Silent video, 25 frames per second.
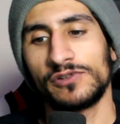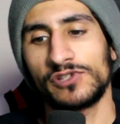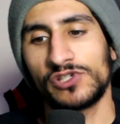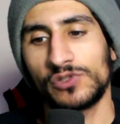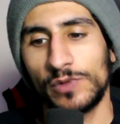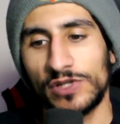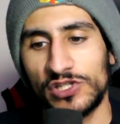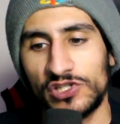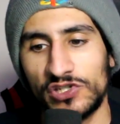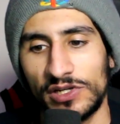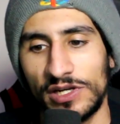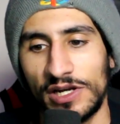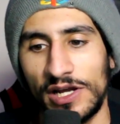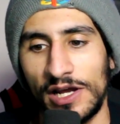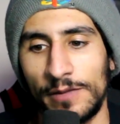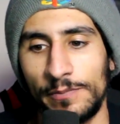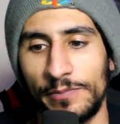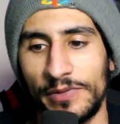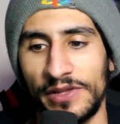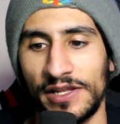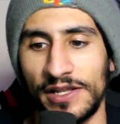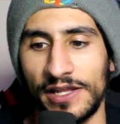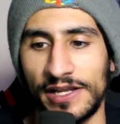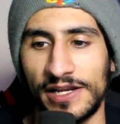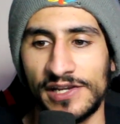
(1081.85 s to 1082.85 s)
switch it up.
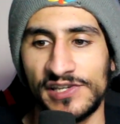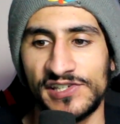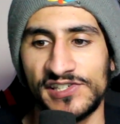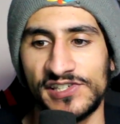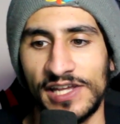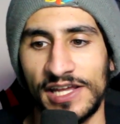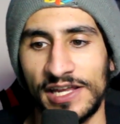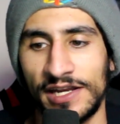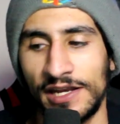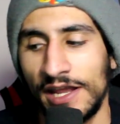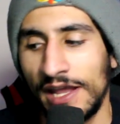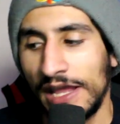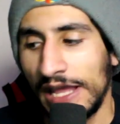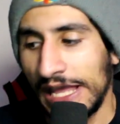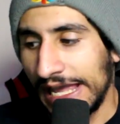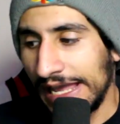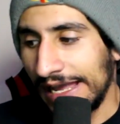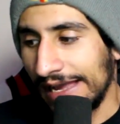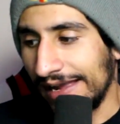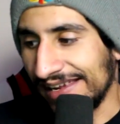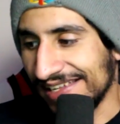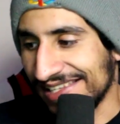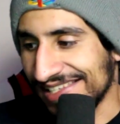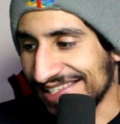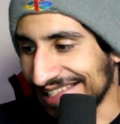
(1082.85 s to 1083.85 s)
And like I said,
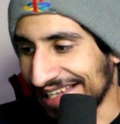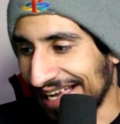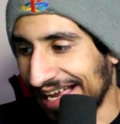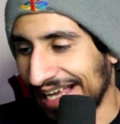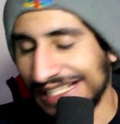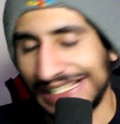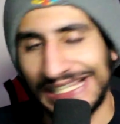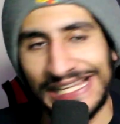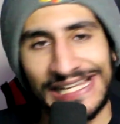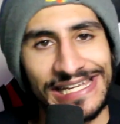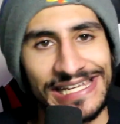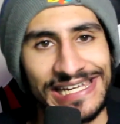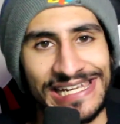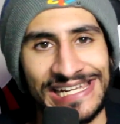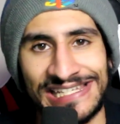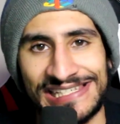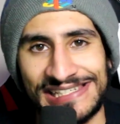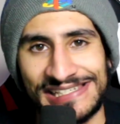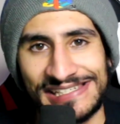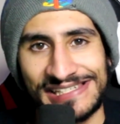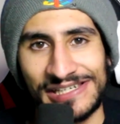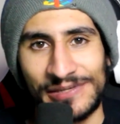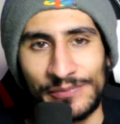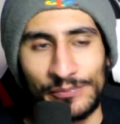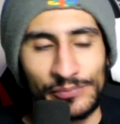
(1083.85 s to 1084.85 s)
it's not like
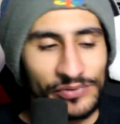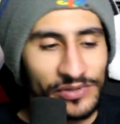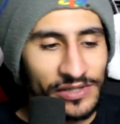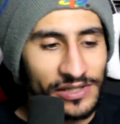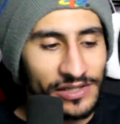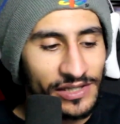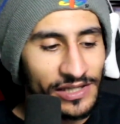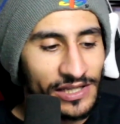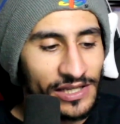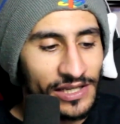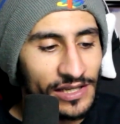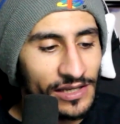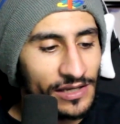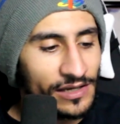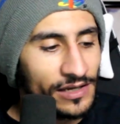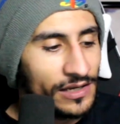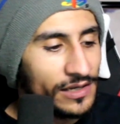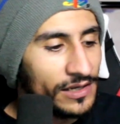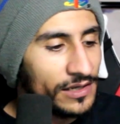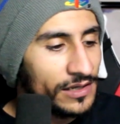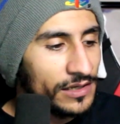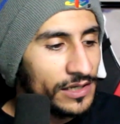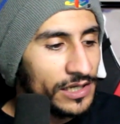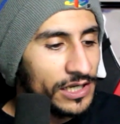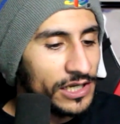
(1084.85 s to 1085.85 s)
it's completely,
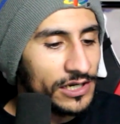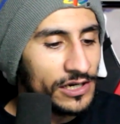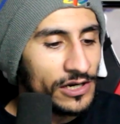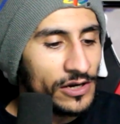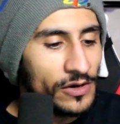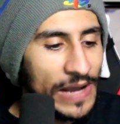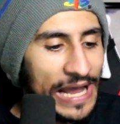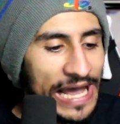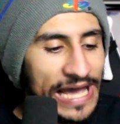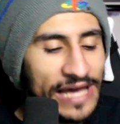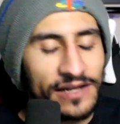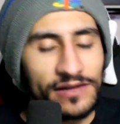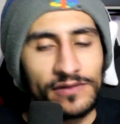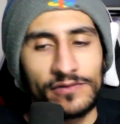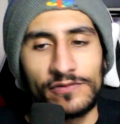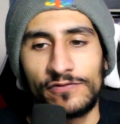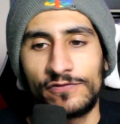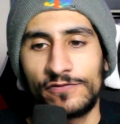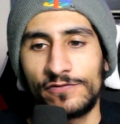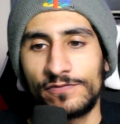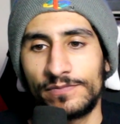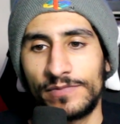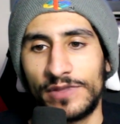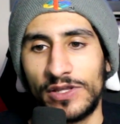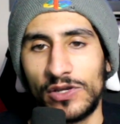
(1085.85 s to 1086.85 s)
out
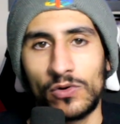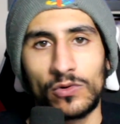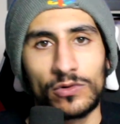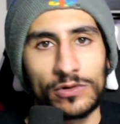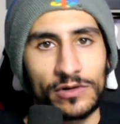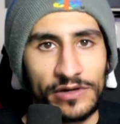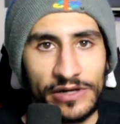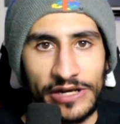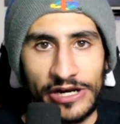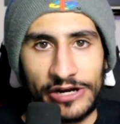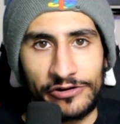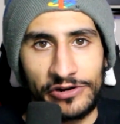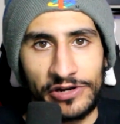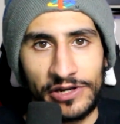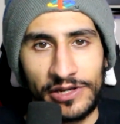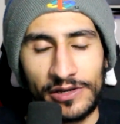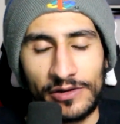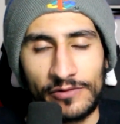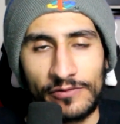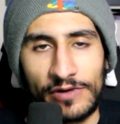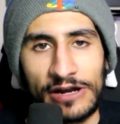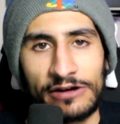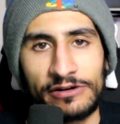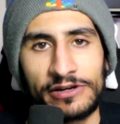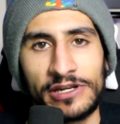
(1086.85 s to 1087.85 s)
of the ordinary
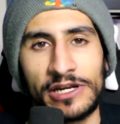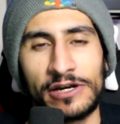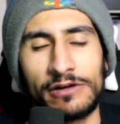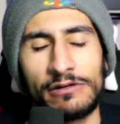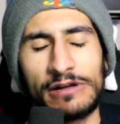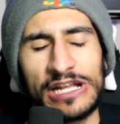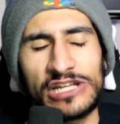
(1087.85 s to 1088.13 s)
around here.